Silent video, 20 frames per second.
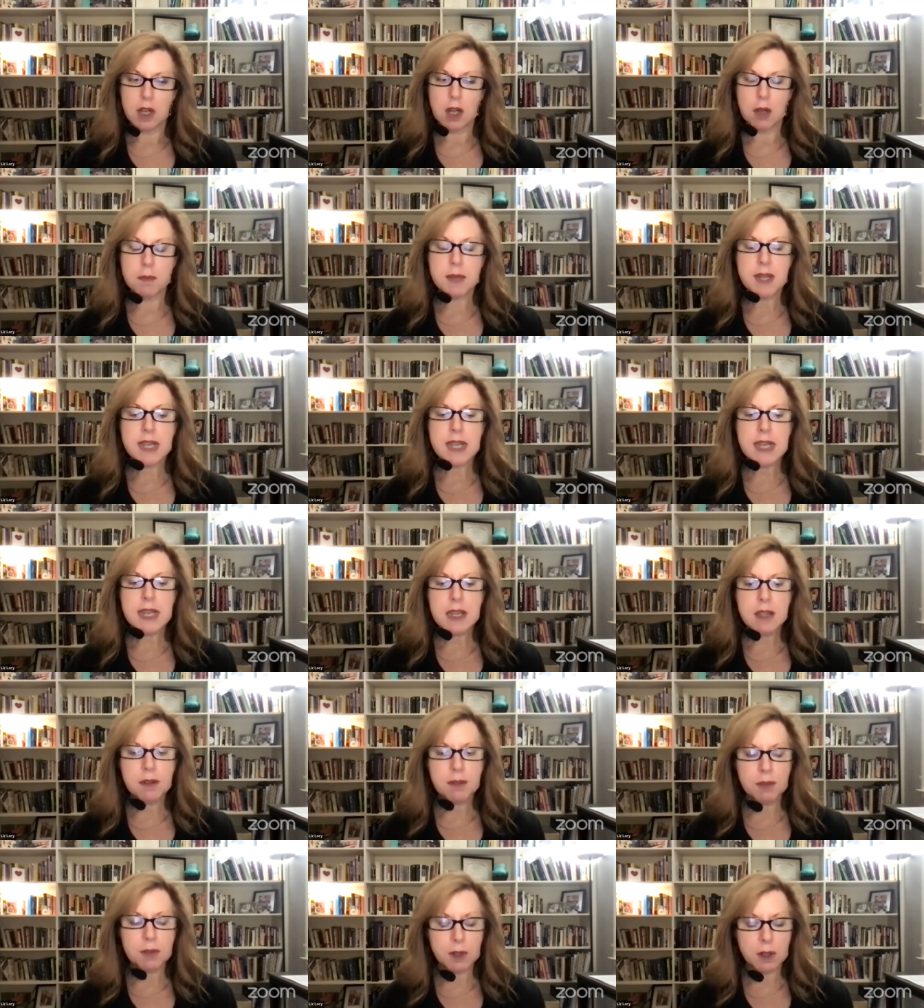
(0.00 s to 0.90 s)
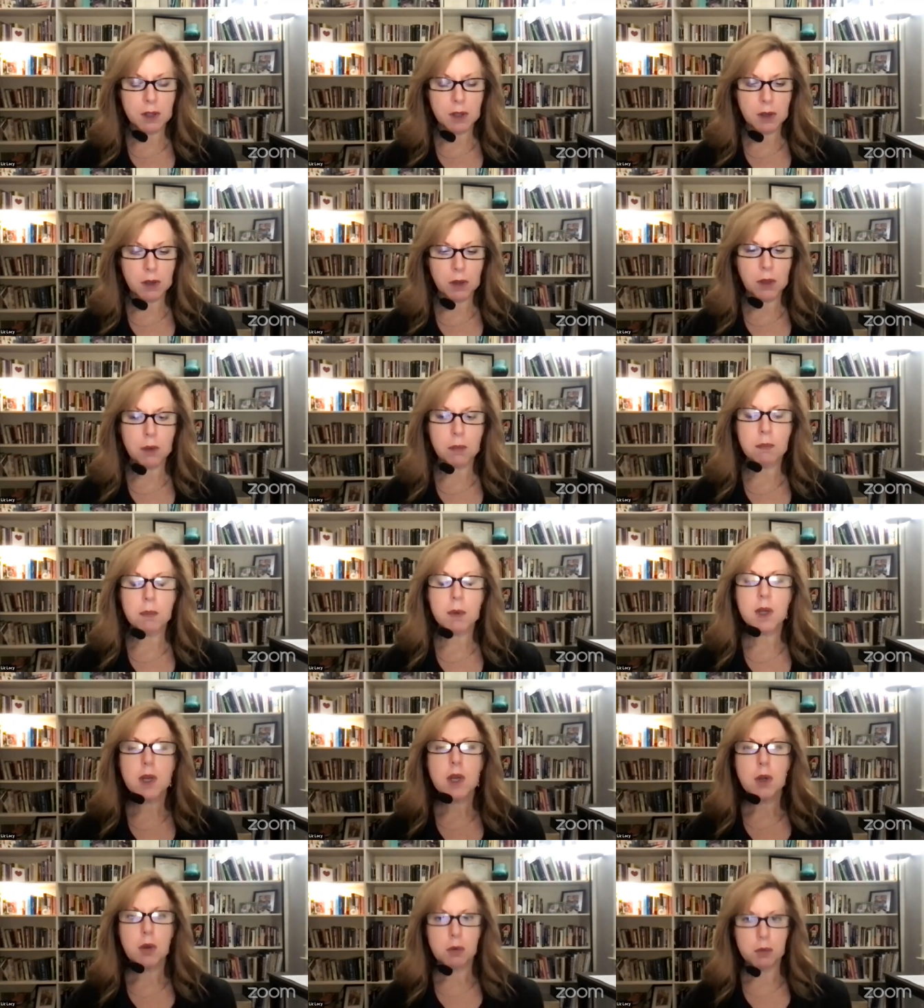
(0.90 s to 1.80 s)
Um, mm. Even the
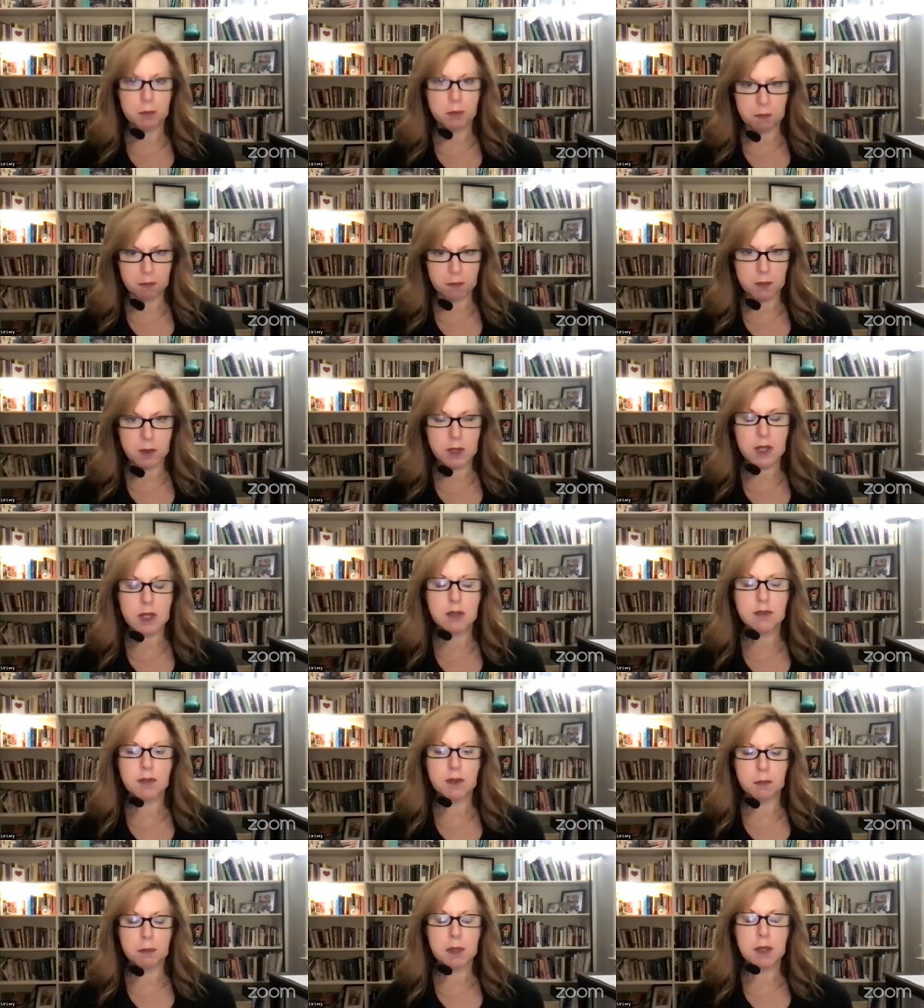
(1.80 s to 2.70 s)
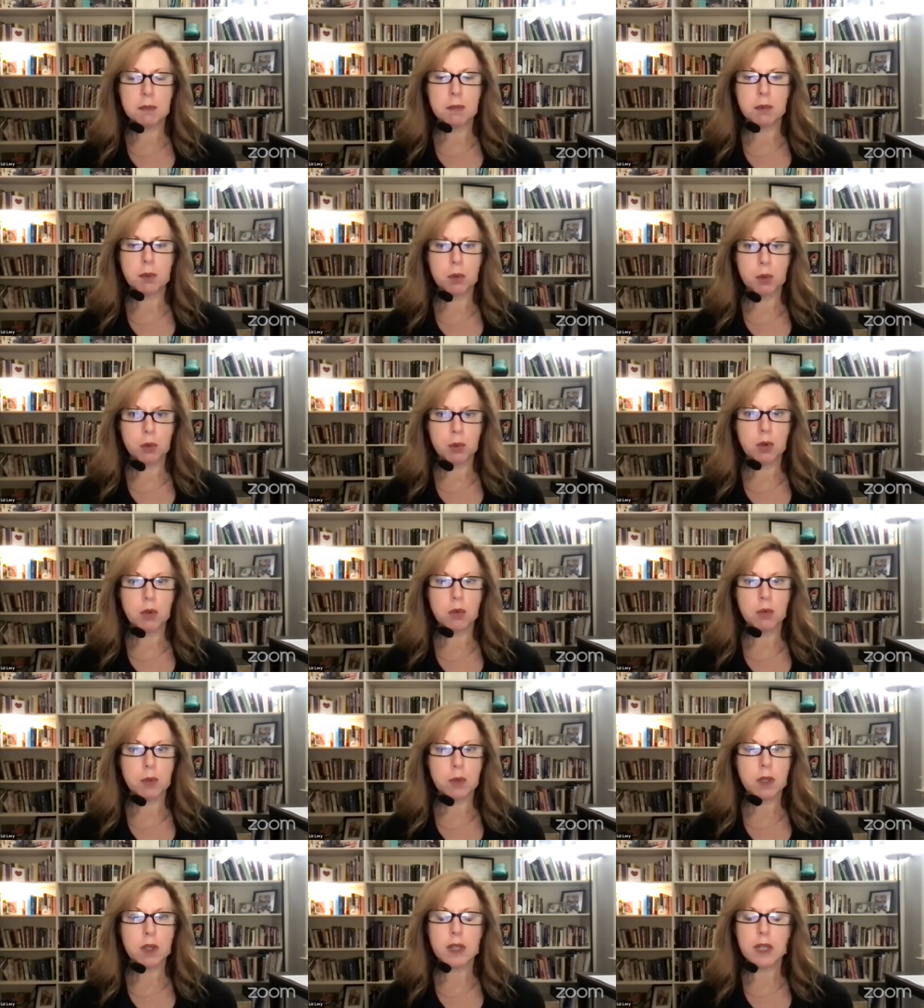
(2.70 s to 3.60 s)
even people who
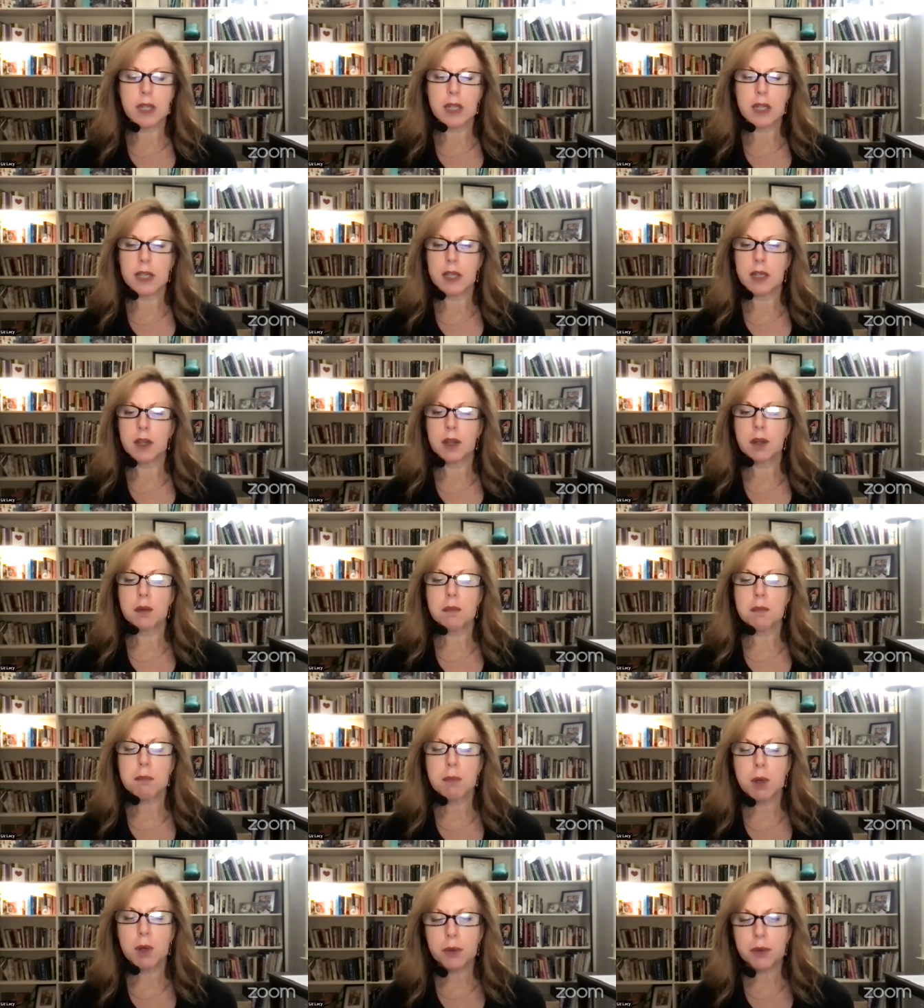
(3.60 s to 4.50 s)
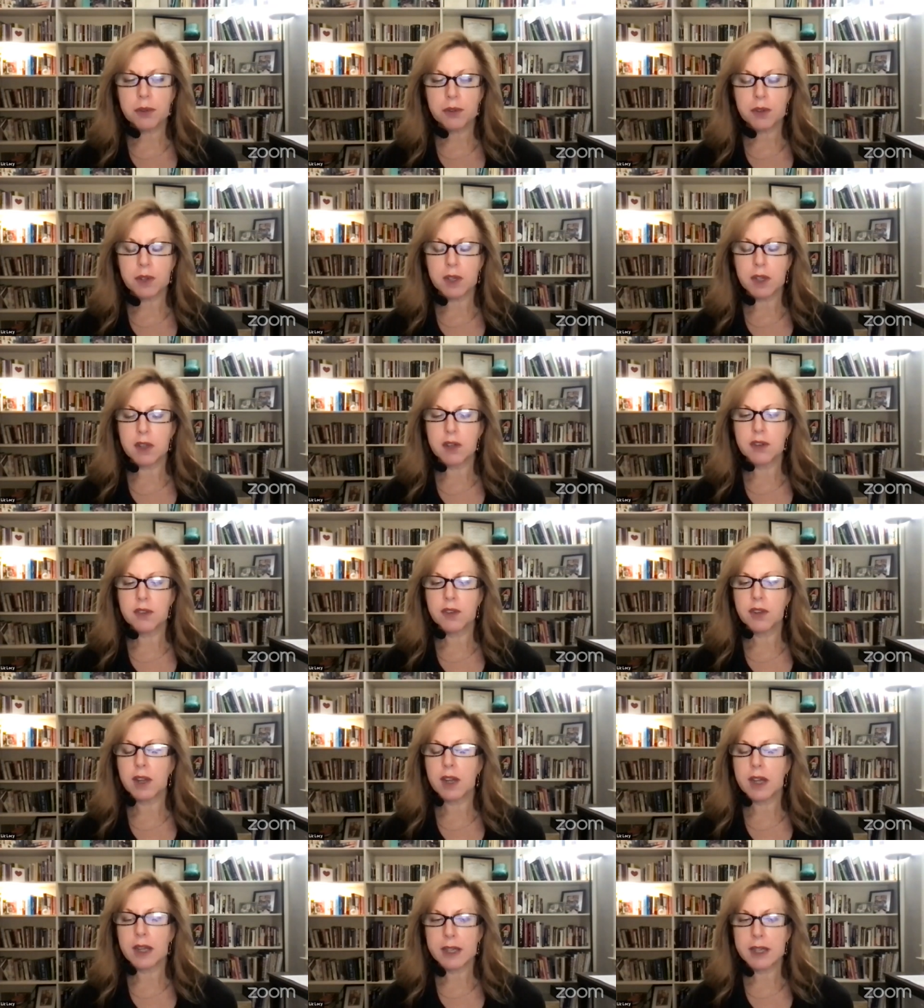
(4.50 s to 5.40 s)
are really in the most
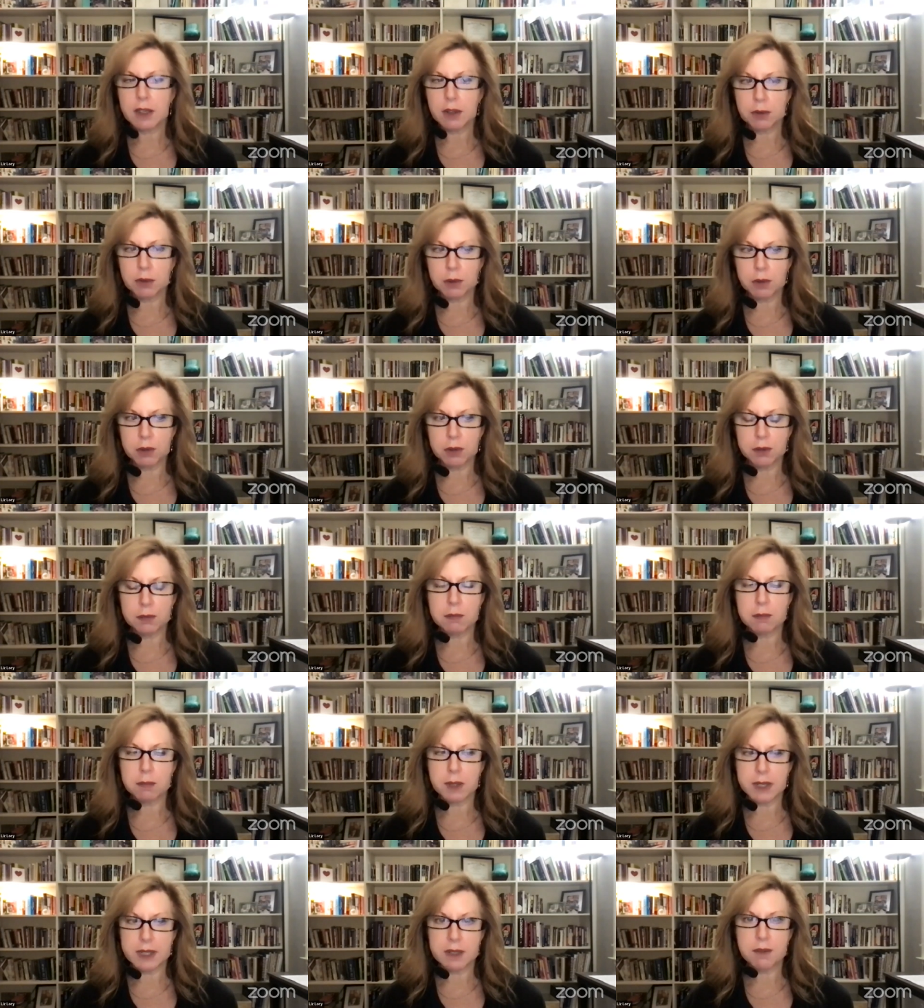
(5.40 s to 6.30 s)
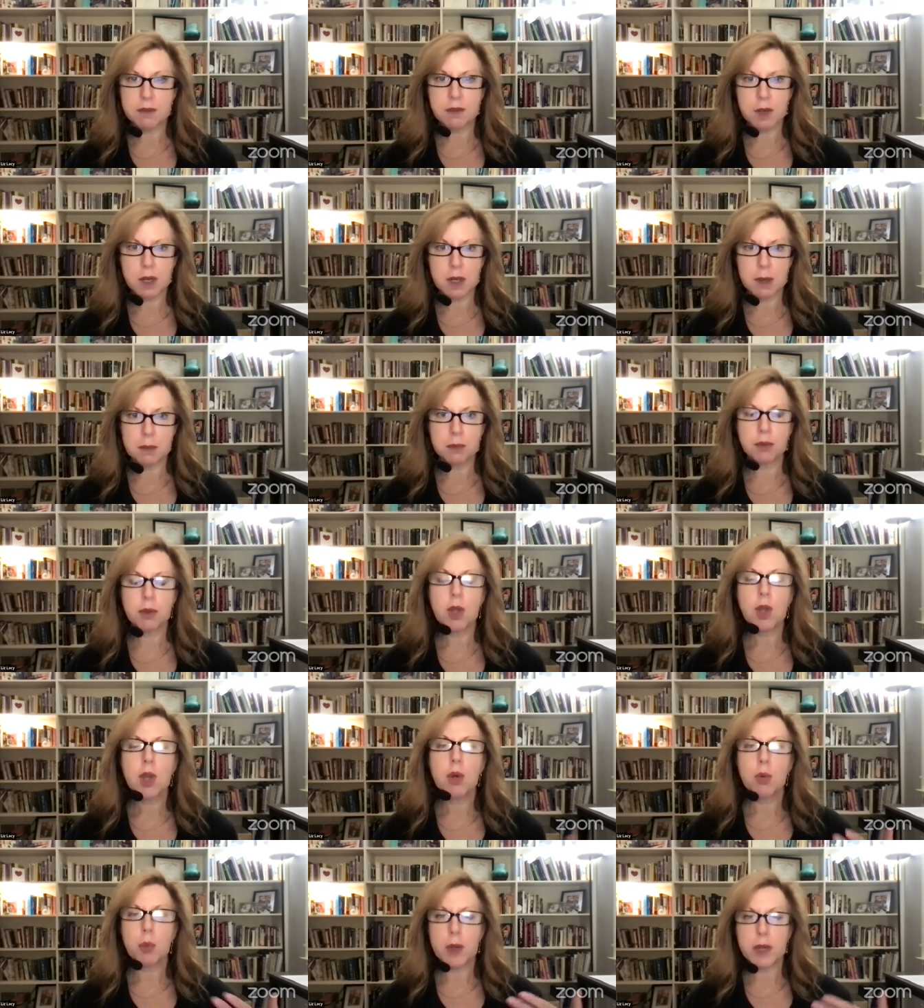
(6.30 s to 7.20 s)
entitled mind frames
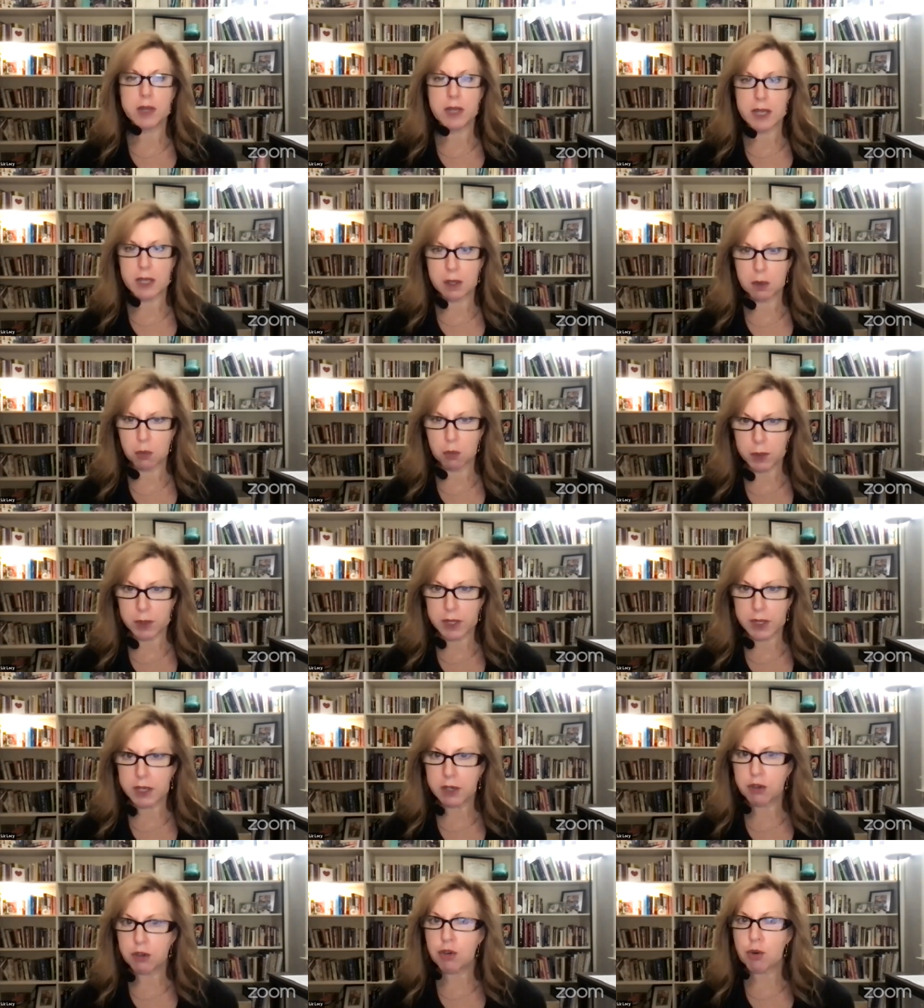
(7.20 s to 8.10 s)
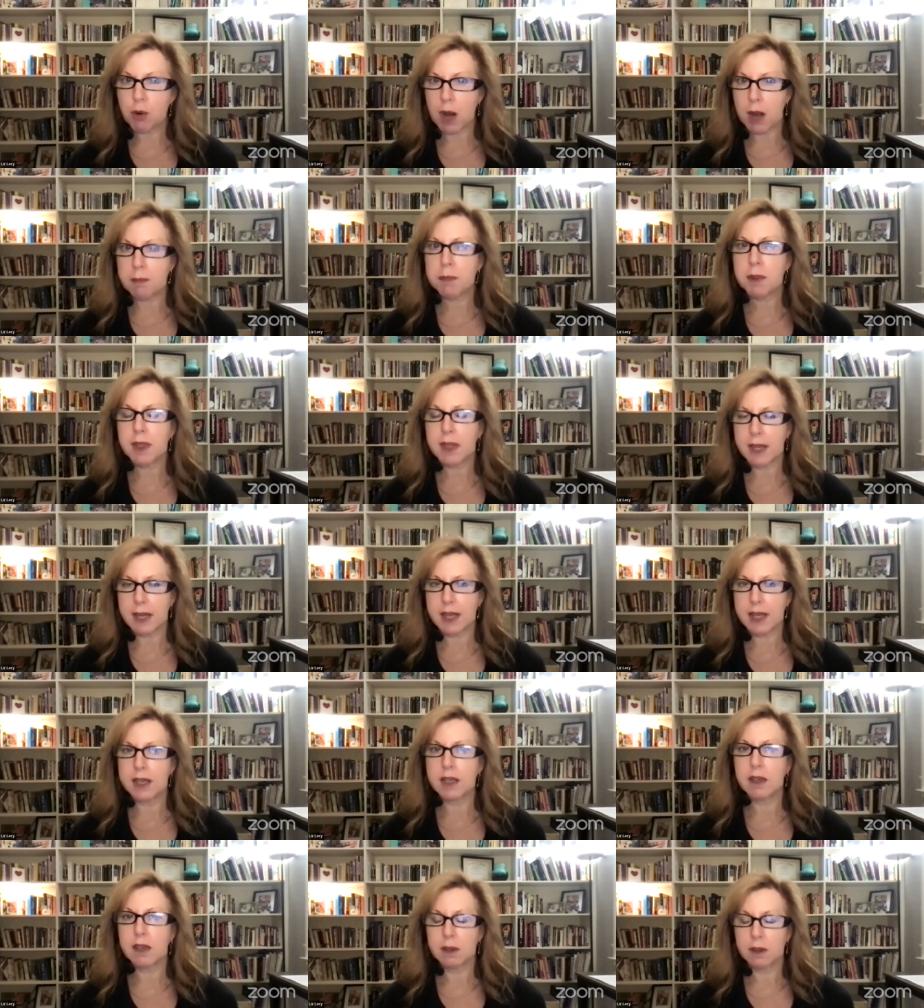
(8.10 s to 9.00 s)
when they when they drop
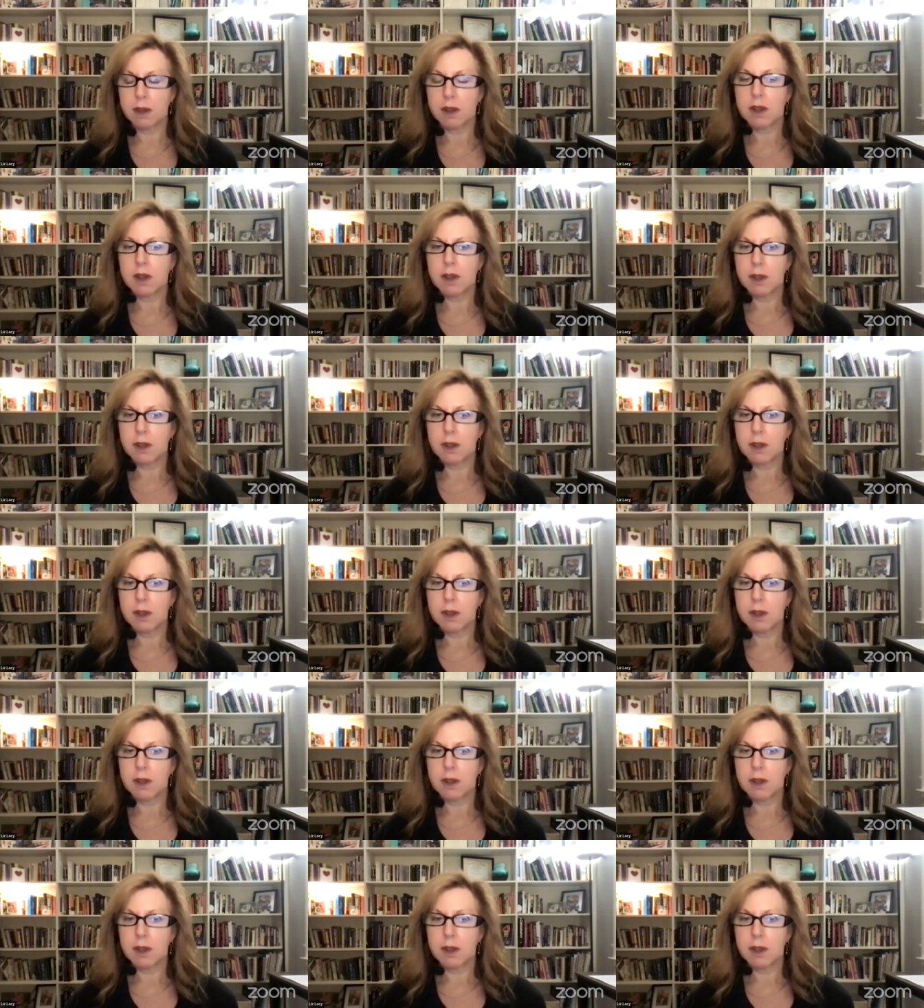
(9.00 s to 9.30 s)
that